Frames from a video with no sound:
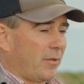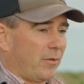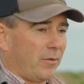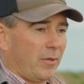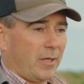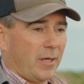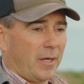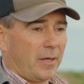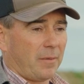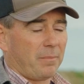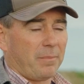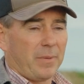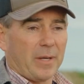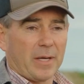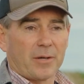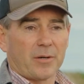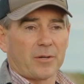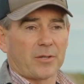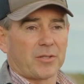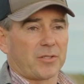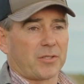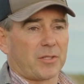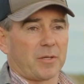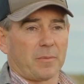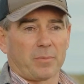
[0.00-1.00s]
to running
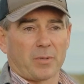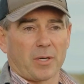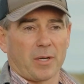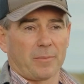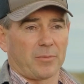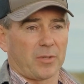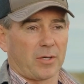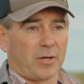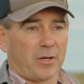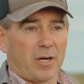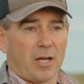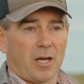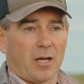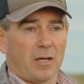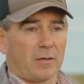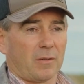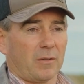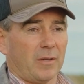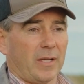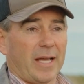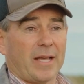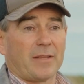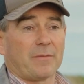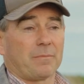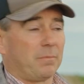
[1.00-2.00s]
bedders to prep the
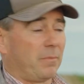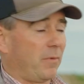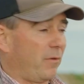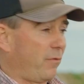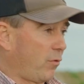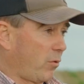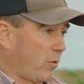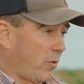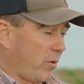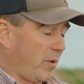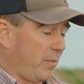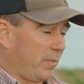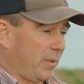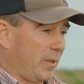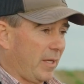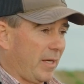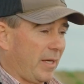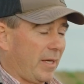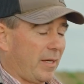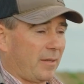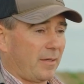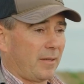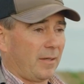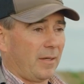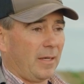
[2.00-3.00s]
ground at, before we
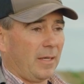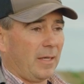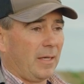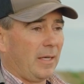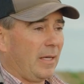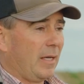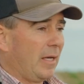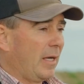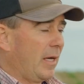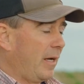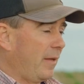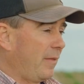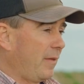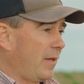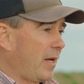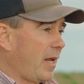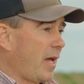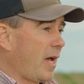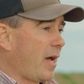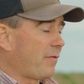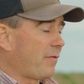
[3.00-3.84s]
plant. And then